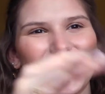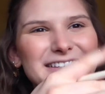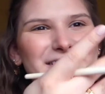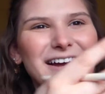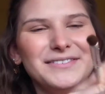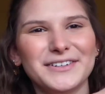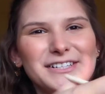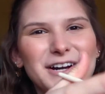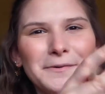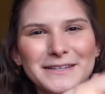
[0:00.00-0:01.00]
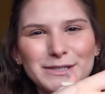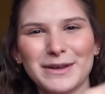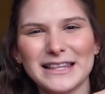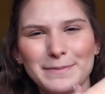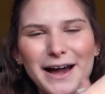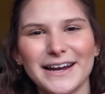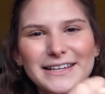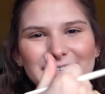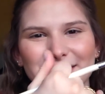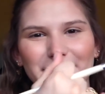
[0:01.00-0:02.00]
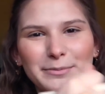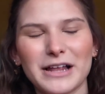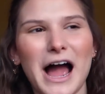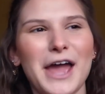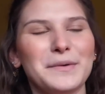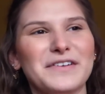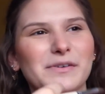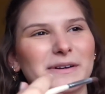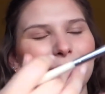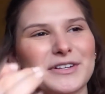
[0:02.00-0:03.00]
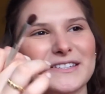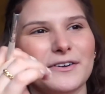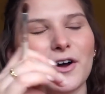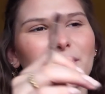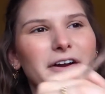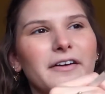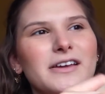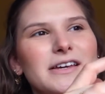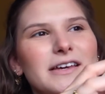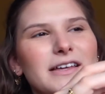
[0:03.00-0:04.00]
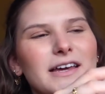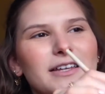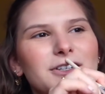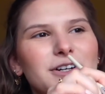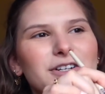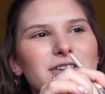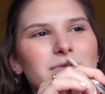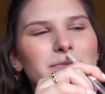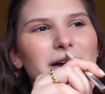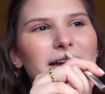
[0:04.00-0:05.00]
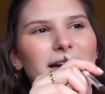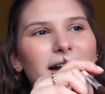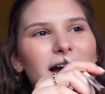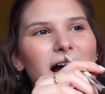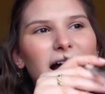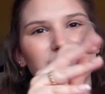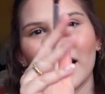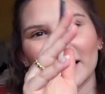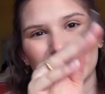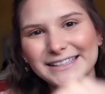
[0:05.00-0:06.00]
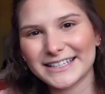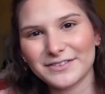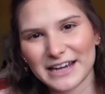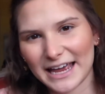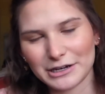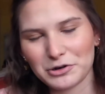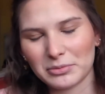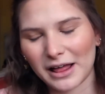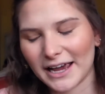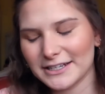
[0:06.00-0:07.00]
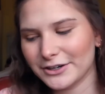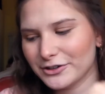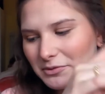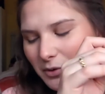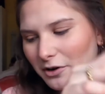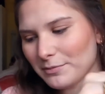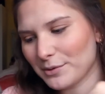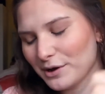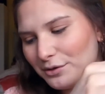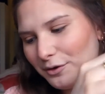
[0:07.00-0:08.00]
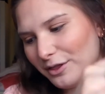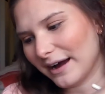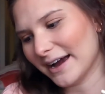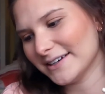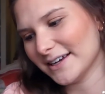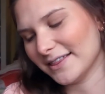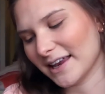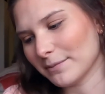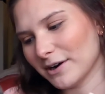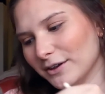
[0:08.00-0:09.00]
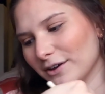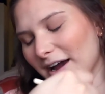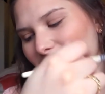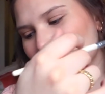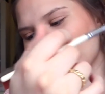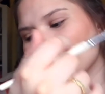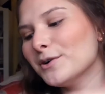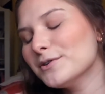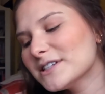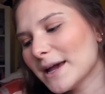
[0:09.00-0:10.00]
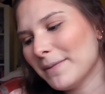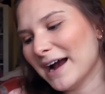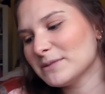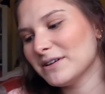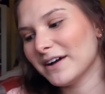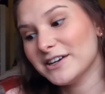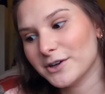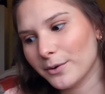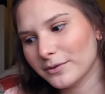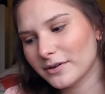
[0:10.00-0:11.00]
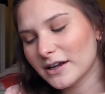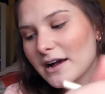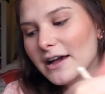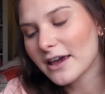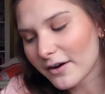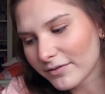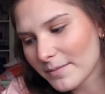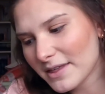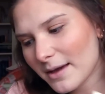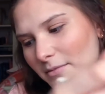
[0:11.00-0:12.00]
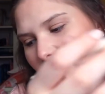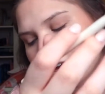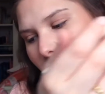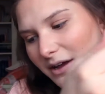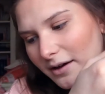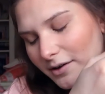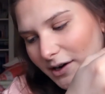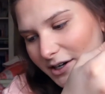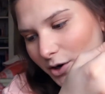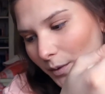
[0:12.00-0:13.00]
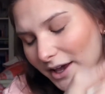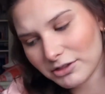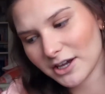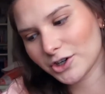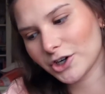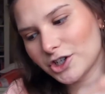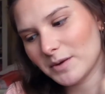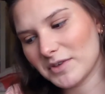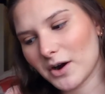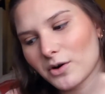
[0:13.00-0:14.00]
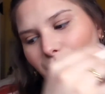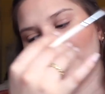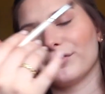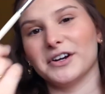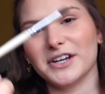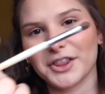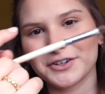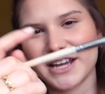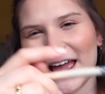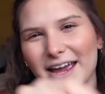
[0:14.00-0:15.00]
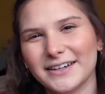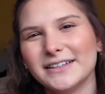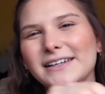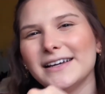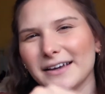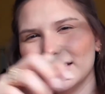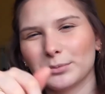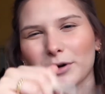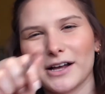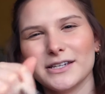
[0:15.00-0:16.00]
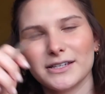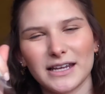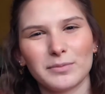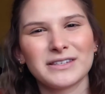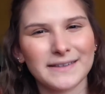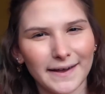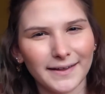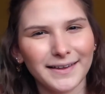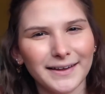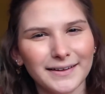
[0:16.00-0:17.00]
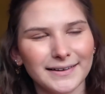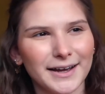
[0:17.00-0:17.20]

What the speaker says: I still haven't figured out when the sweet spot is to start applying when everybody puts out all their internships. But I've gotten like a list of 10 to apply to, so I'm gonna work my way through that, and then I'm gonna look after those, get back to me if I don't hear from them or I don't get the internship. Then I'll go look for another 10, and the process keeps cycling.